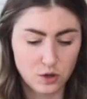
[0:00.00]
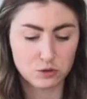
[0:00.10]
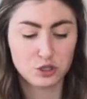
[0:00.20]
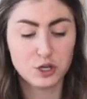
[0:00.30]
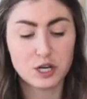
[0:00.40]
You
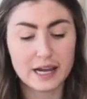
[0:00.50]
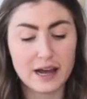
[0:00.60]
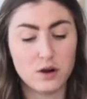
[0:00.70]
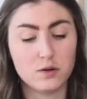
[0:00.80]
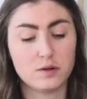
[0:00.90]
go to your
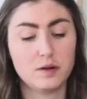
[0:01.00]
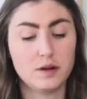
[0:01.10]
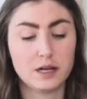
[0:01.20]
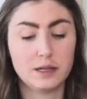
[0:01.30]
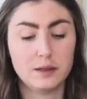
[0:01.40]
account,
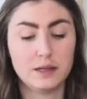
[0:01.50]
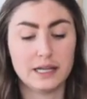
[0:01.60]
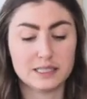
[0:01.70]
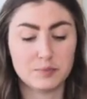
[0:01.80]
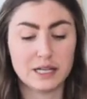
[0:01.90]

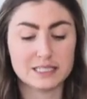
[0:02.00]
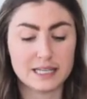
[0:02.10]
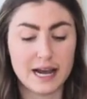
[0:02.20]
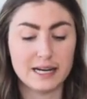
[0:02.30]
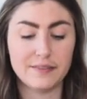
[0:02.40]
click the plus
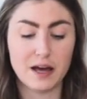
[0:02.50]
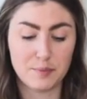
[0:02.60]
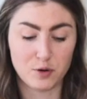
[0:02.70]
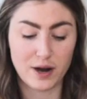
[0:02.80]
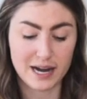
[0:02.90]
sign in the
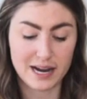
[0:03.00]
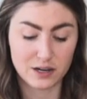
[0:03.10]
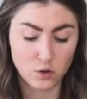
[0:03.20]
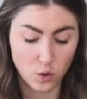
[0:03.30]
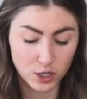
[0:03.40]
upper right
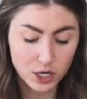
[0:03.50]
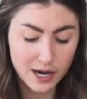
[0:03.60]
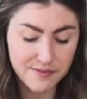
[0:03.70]
hand corner,